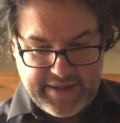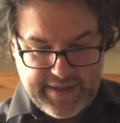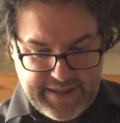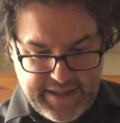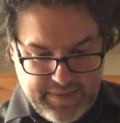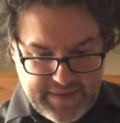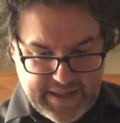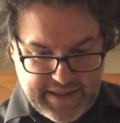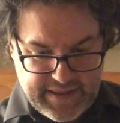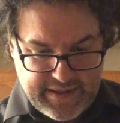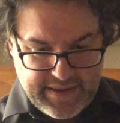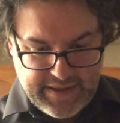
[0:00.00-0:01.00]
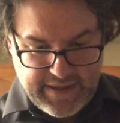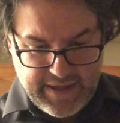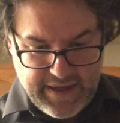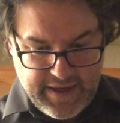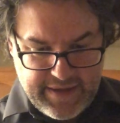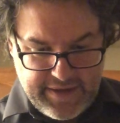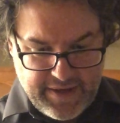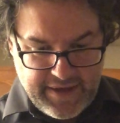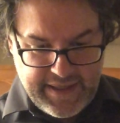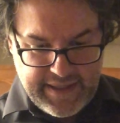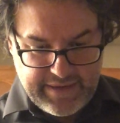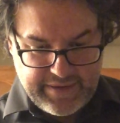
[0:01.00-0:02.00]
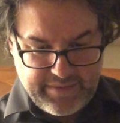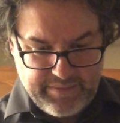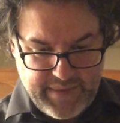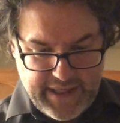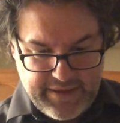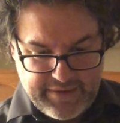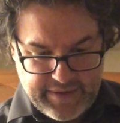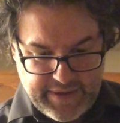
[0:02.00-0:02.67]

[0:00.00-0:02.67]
This seems like a tiny little meal.